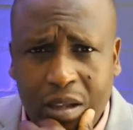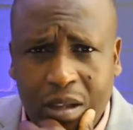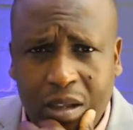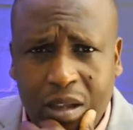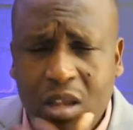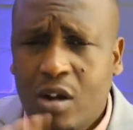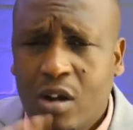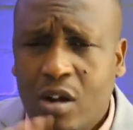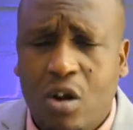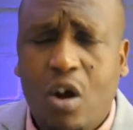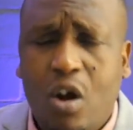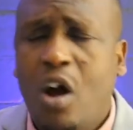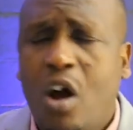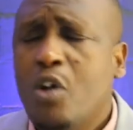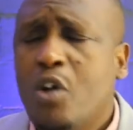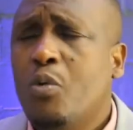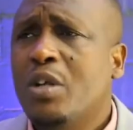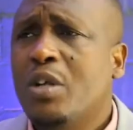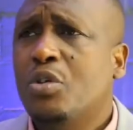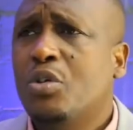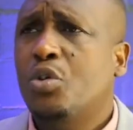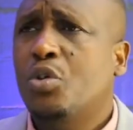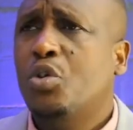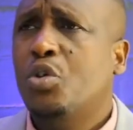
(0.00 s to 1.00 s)
God
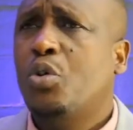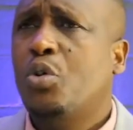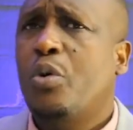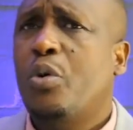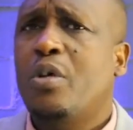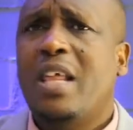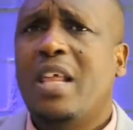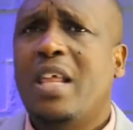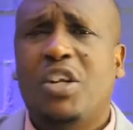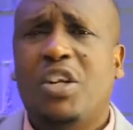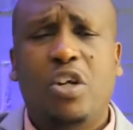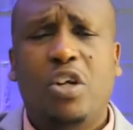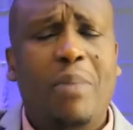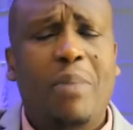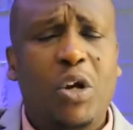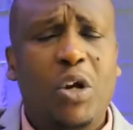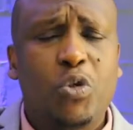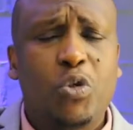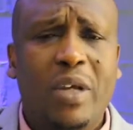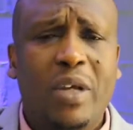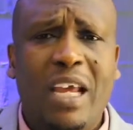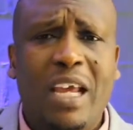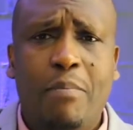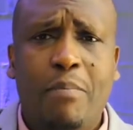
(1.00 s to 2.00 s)
wants to show you that you're about
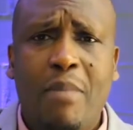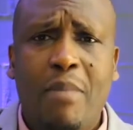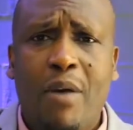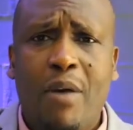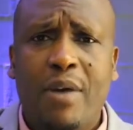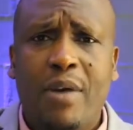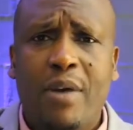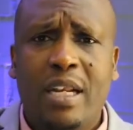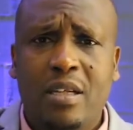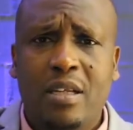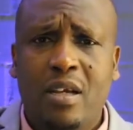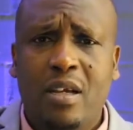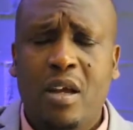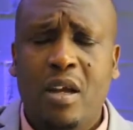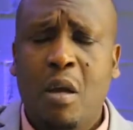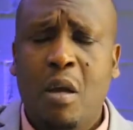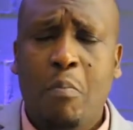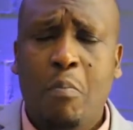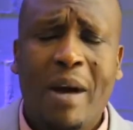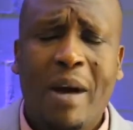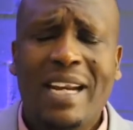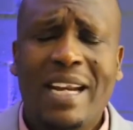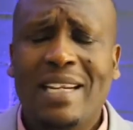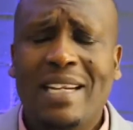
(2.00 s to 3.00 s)
to get married.
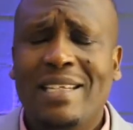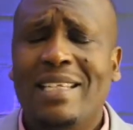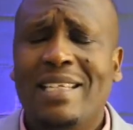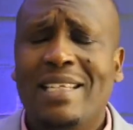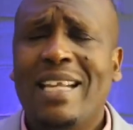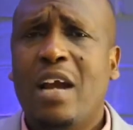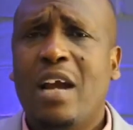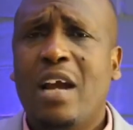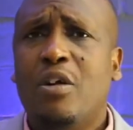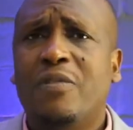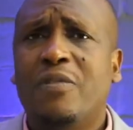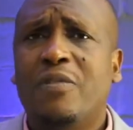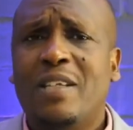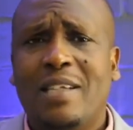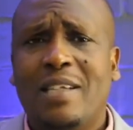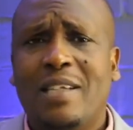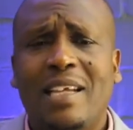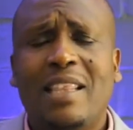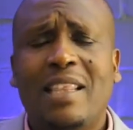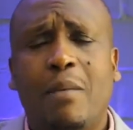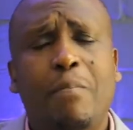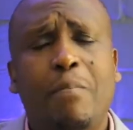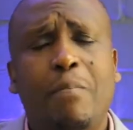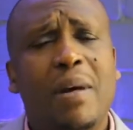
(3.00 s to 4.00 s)
But instead of seeing
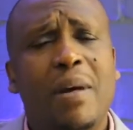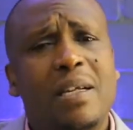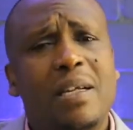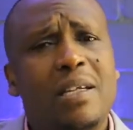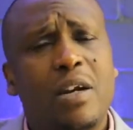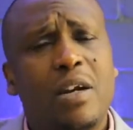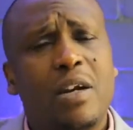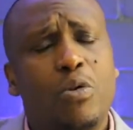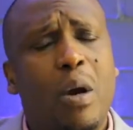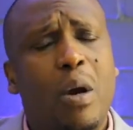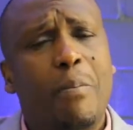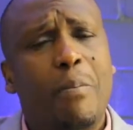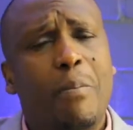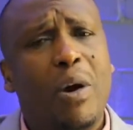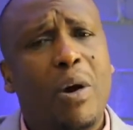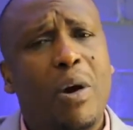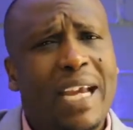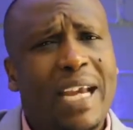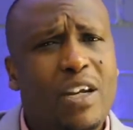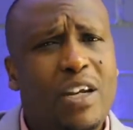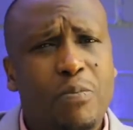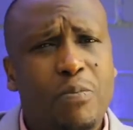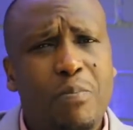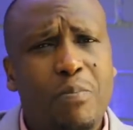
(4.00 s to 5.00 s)
the person you're about
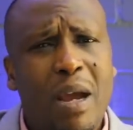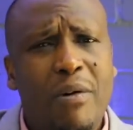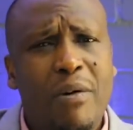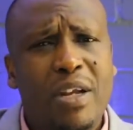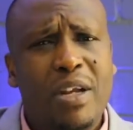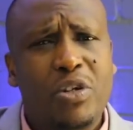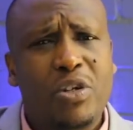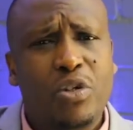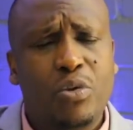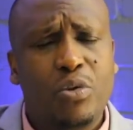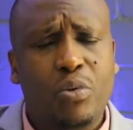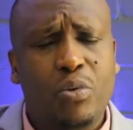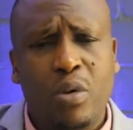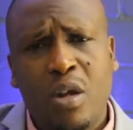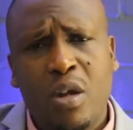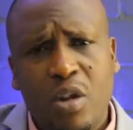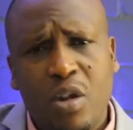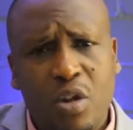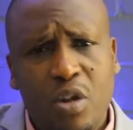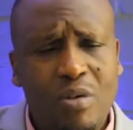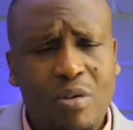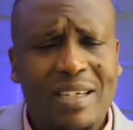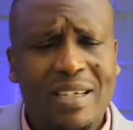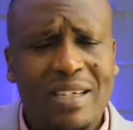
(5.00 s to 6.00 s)
to get married to,
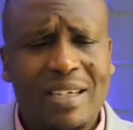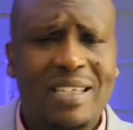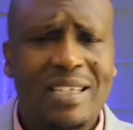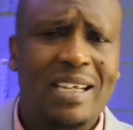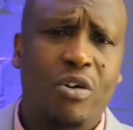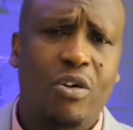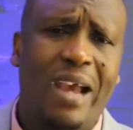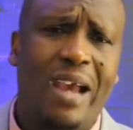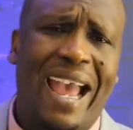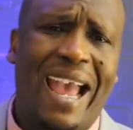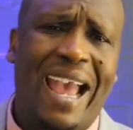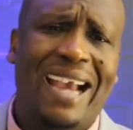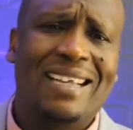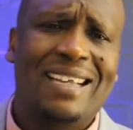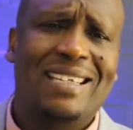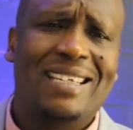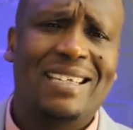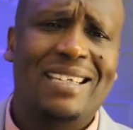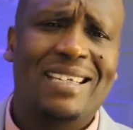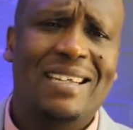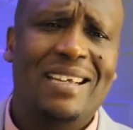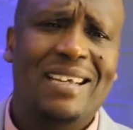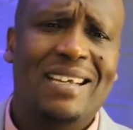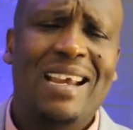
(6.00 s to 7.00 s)
you're seeing your
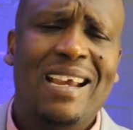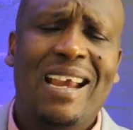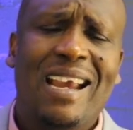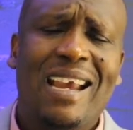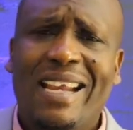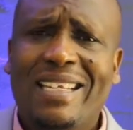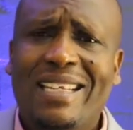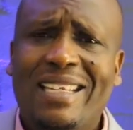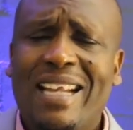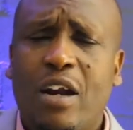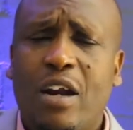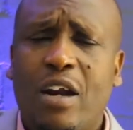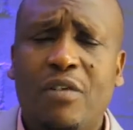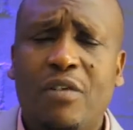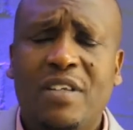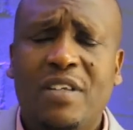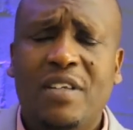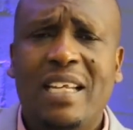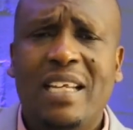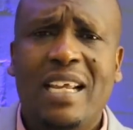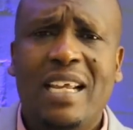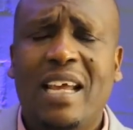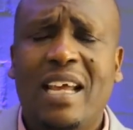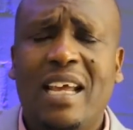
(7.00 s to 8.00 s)
ex. Instead of
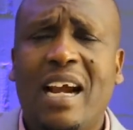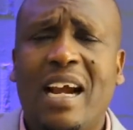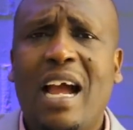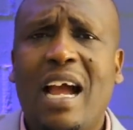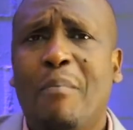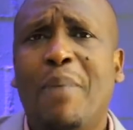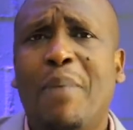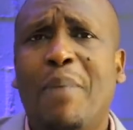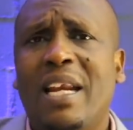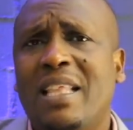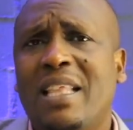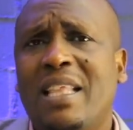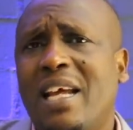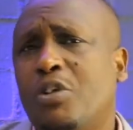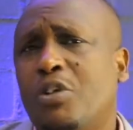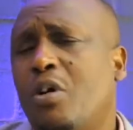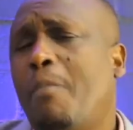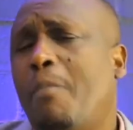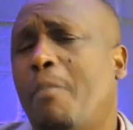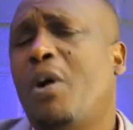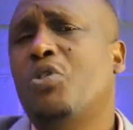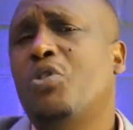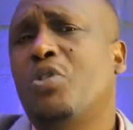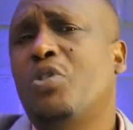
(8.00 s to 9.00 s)
seeing the company that you're
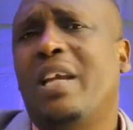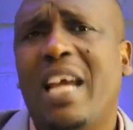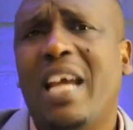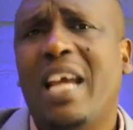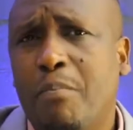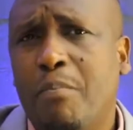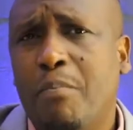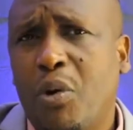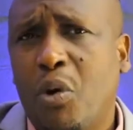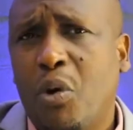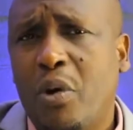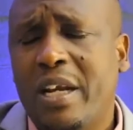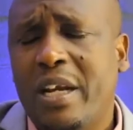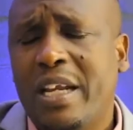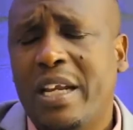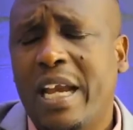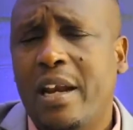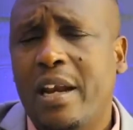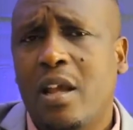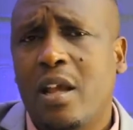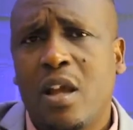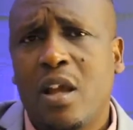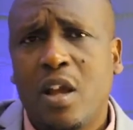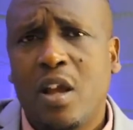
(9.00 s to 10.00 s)
about to get employed
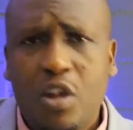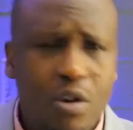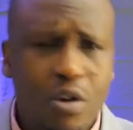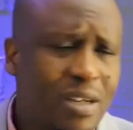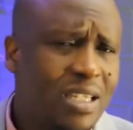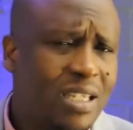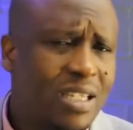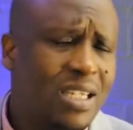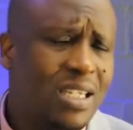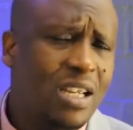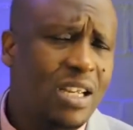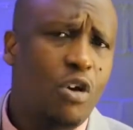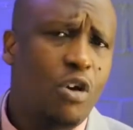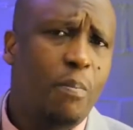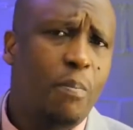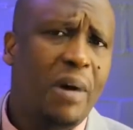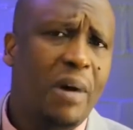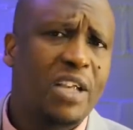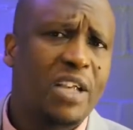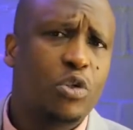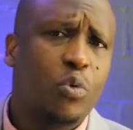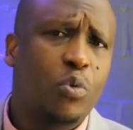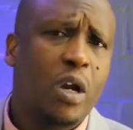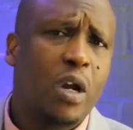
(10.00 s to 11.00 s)
in, you're seeing your
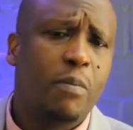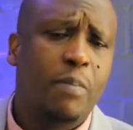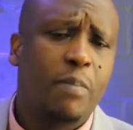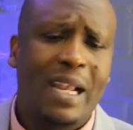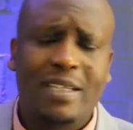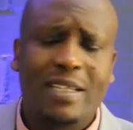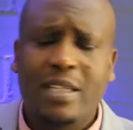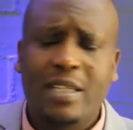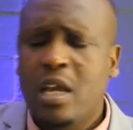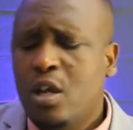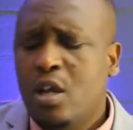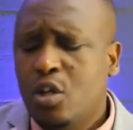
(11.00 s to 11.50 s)
past workplace.